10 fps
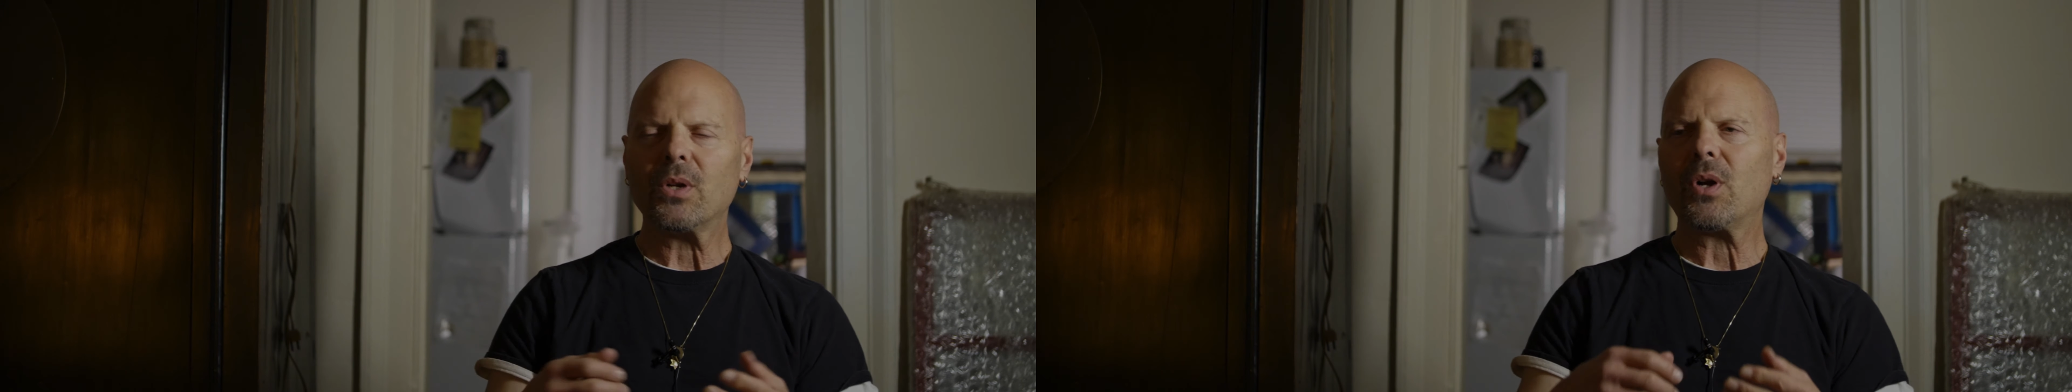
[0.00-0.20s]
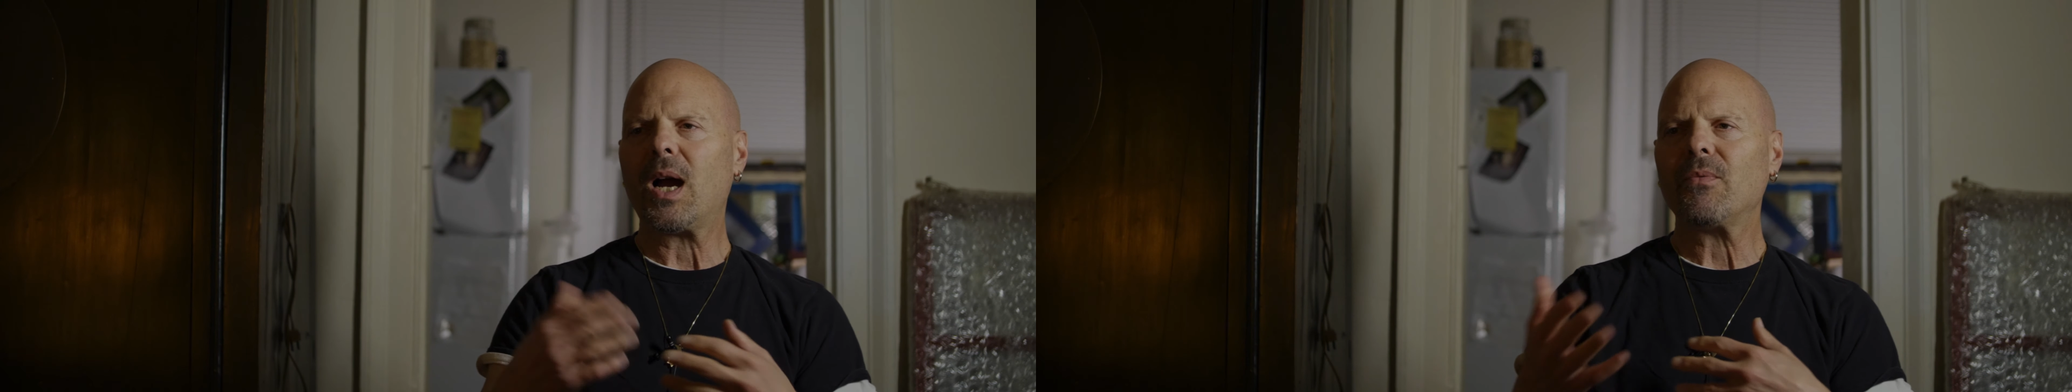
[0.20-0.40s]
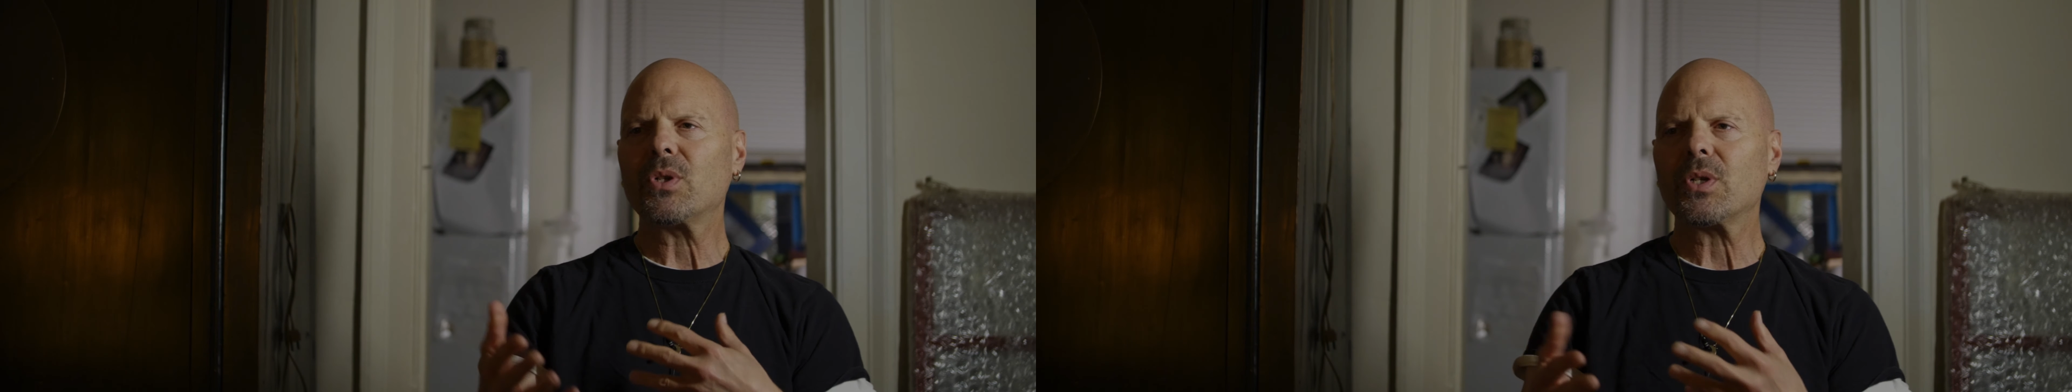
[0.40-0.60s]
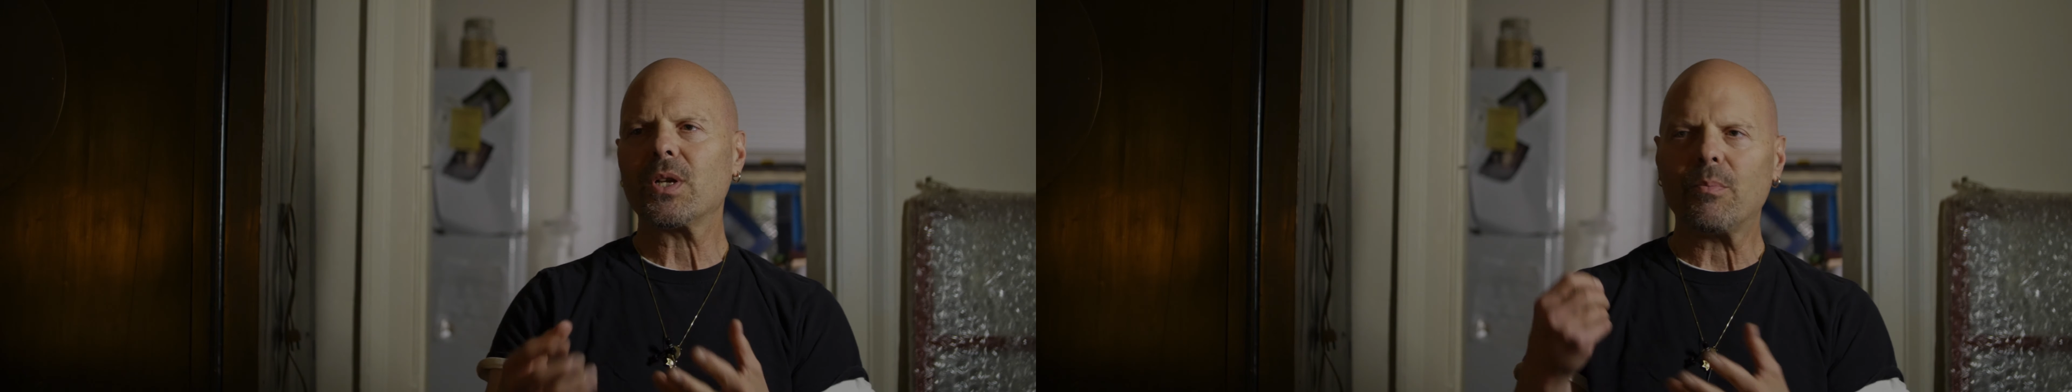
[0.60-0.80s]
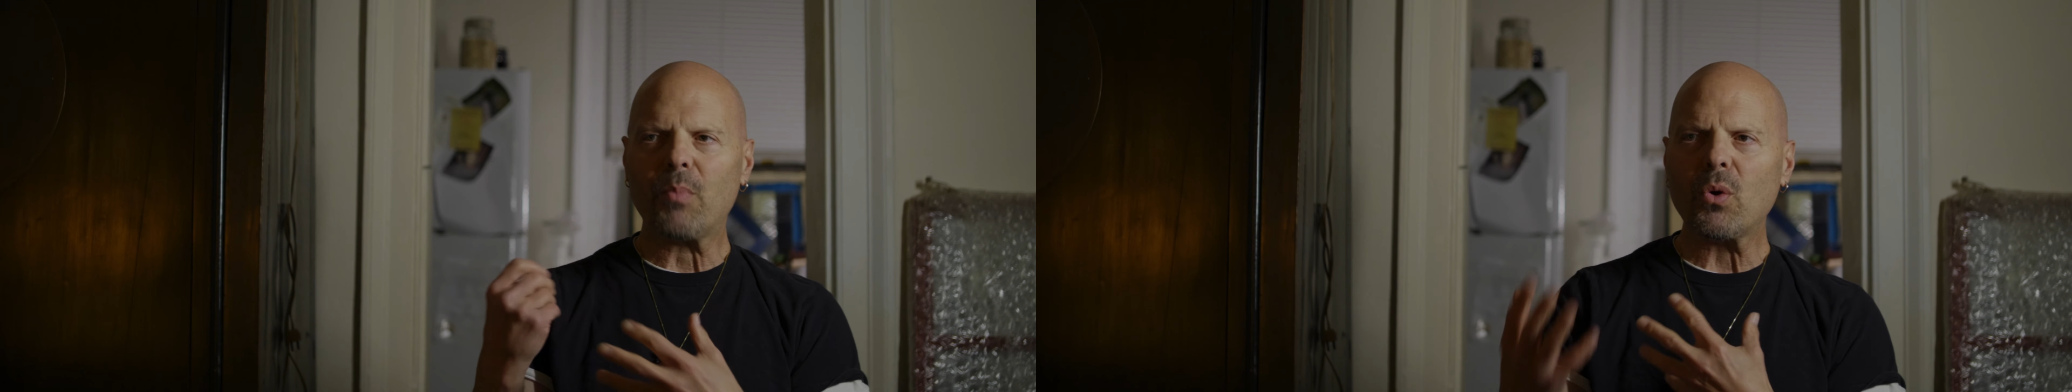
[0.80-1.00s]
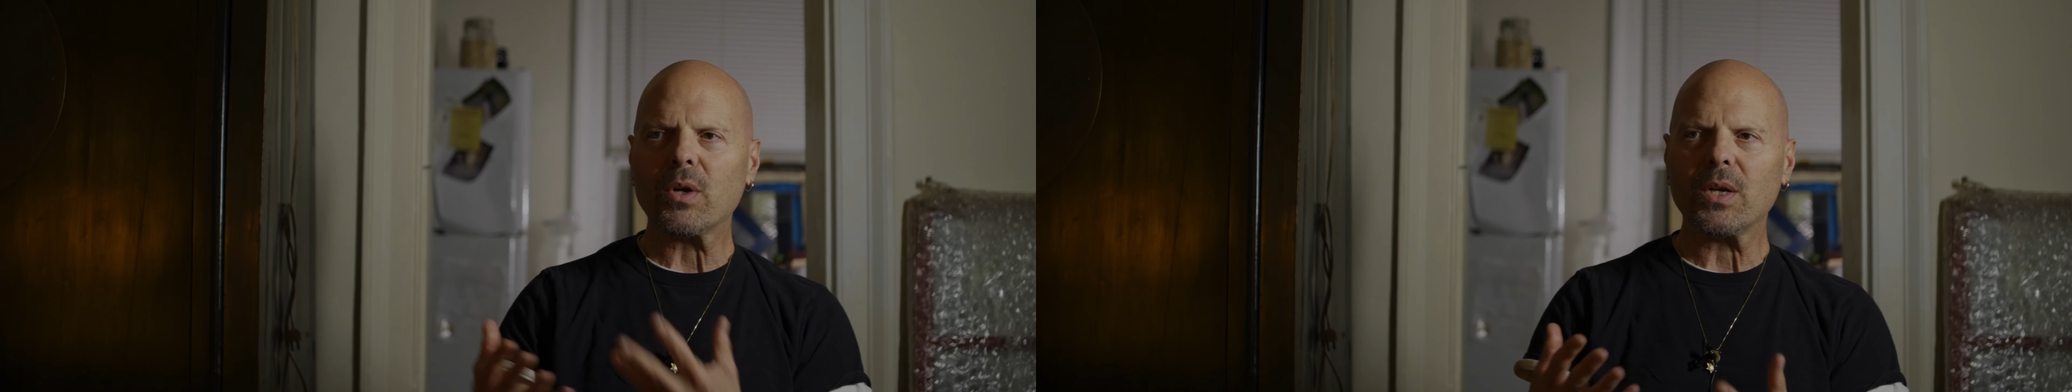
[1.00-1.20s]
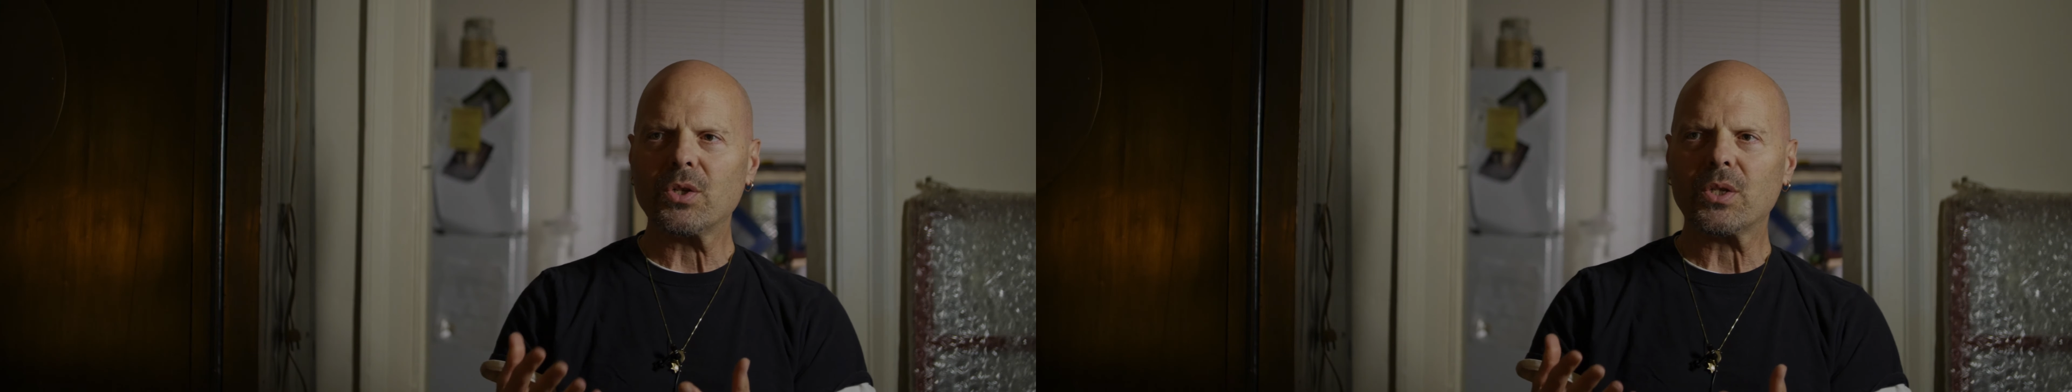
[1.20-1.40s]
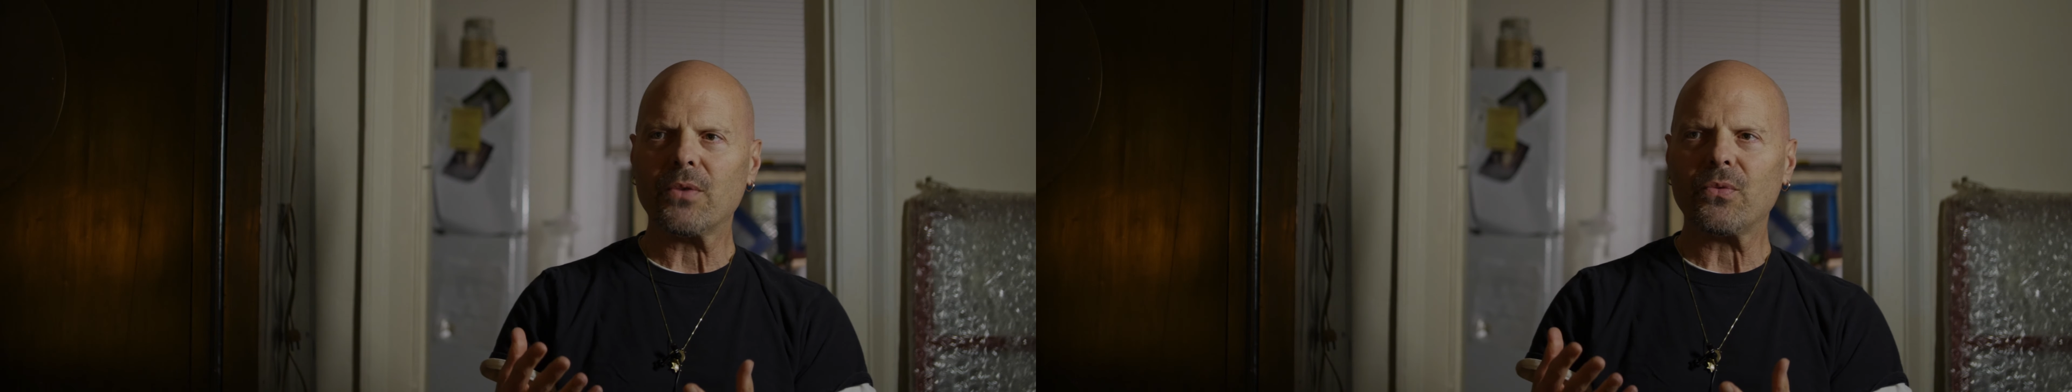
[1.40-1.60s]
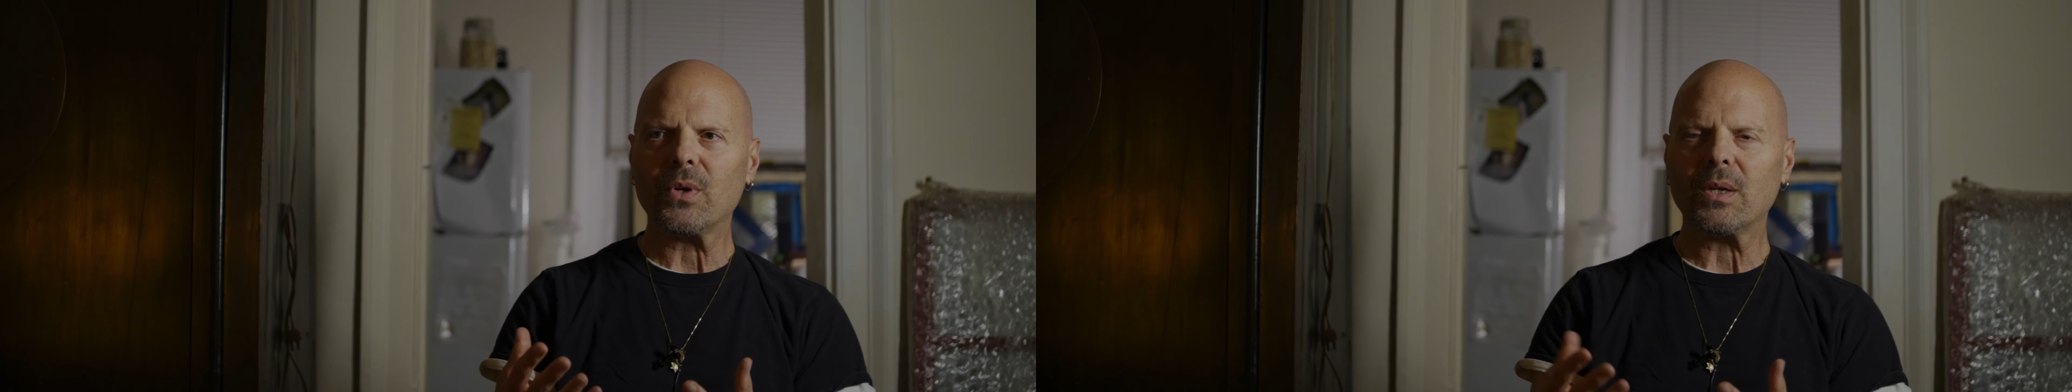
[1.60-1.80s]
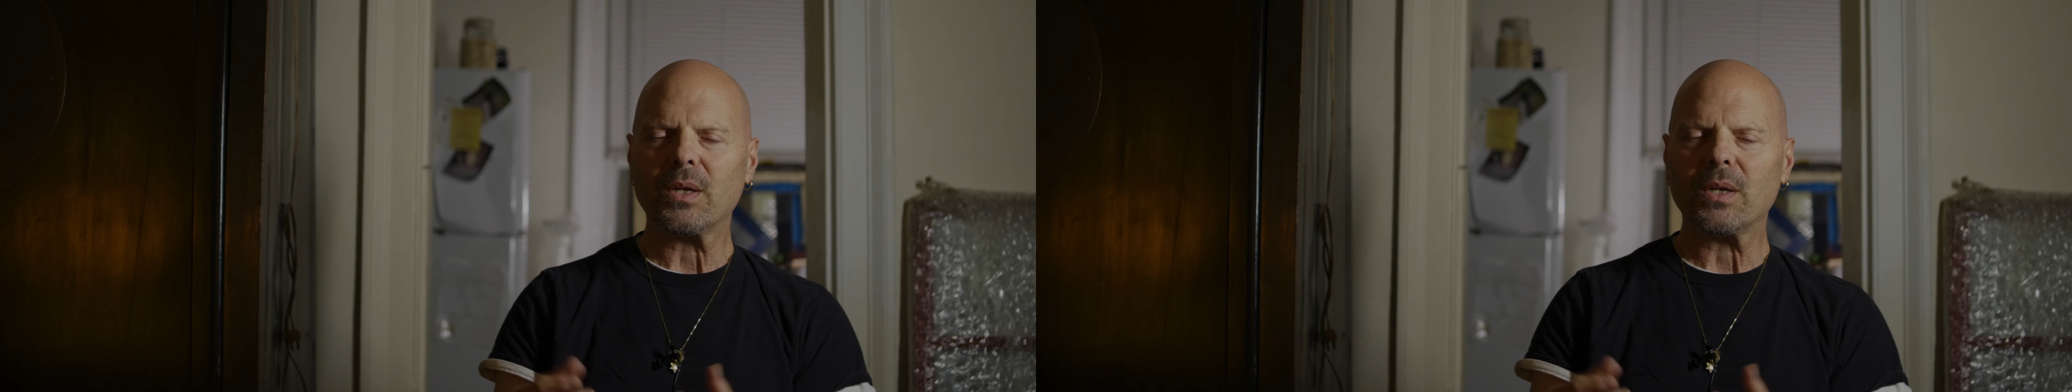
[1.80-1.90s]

You know, obviously the bokeh is different.